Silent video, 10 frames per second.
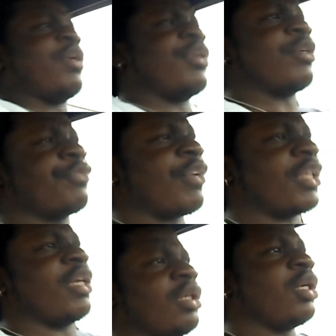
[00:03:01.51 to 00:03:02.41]
know, when they're on those
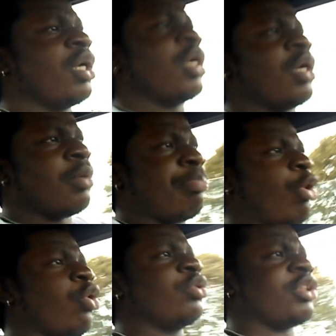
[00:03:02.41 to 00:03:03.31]
fucking
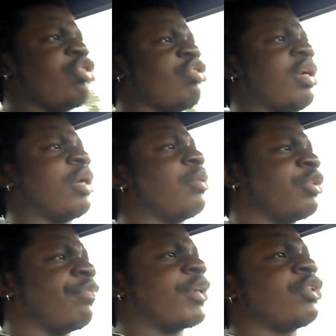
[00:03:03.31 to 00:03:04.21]
poles and shit. I don't know
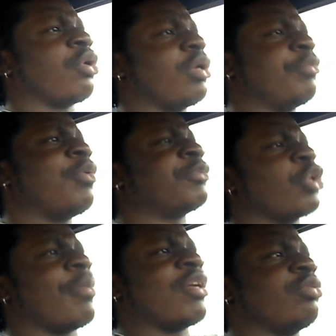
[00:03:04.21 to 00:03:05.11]
what the fuck you call them. You know
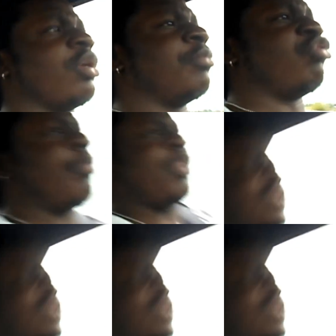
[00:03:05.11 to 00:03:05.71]
what I'm talking about.